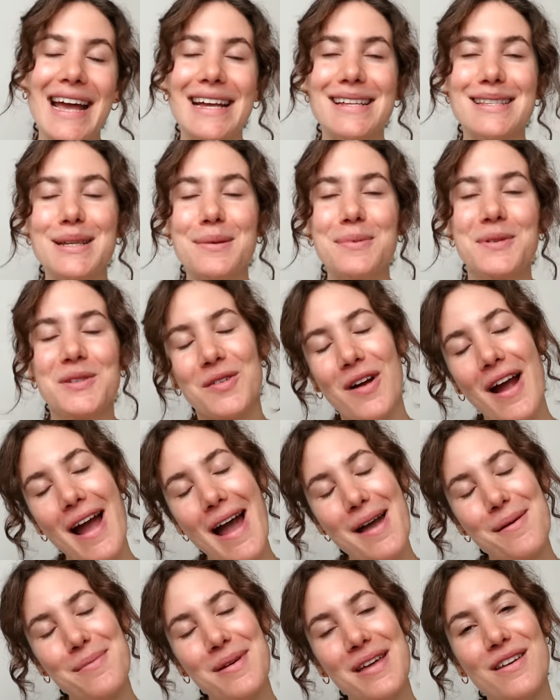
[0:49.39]
and
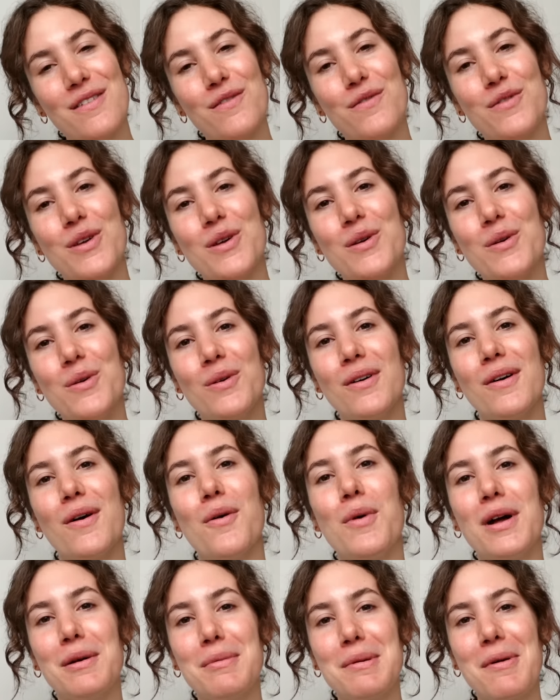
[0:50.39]
subscribe if you
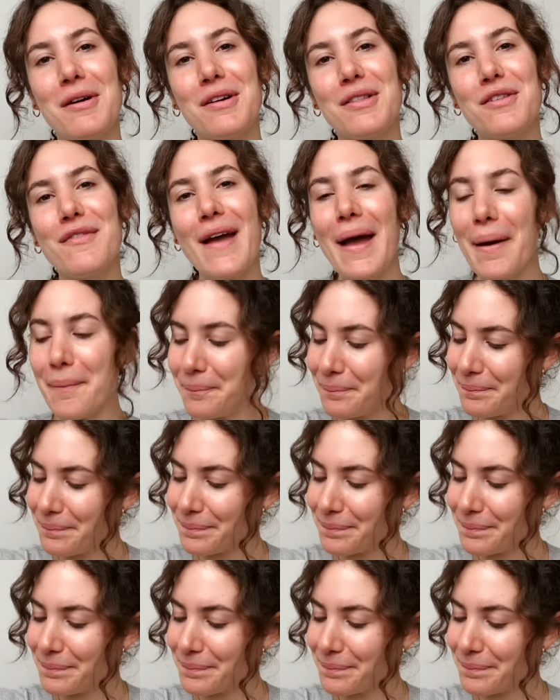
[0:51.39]
wanna be part of the fam.